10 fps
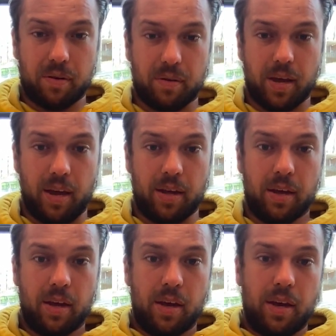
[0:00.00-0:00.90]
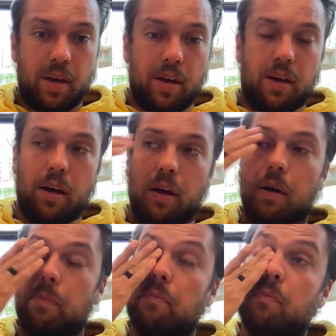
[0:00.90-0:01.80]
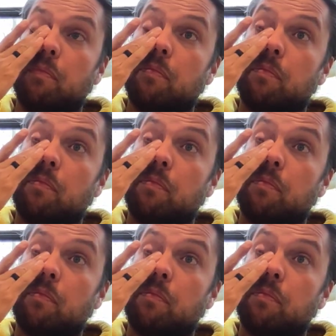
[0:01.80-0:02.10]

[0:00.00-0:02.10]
Okay. Um,